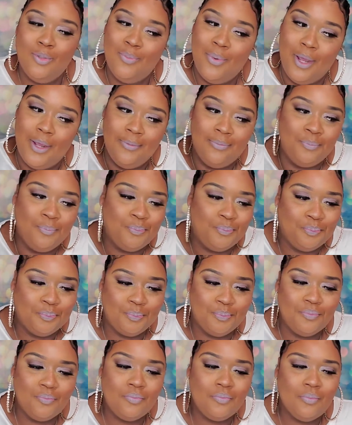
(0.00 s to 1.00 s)
But,
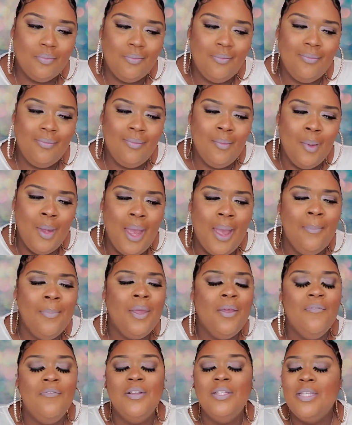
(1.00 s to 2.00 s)
I
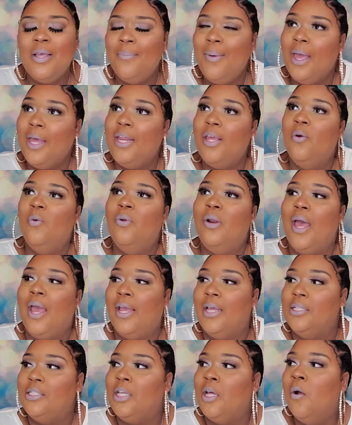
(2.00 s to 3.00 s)
mean, for somebody who
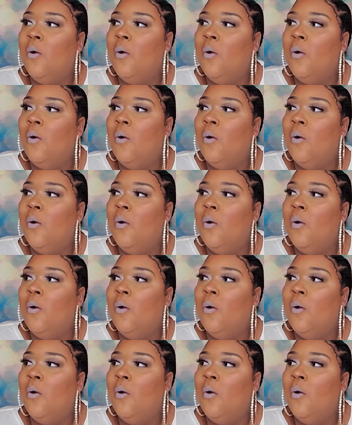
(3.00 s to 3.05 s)
likes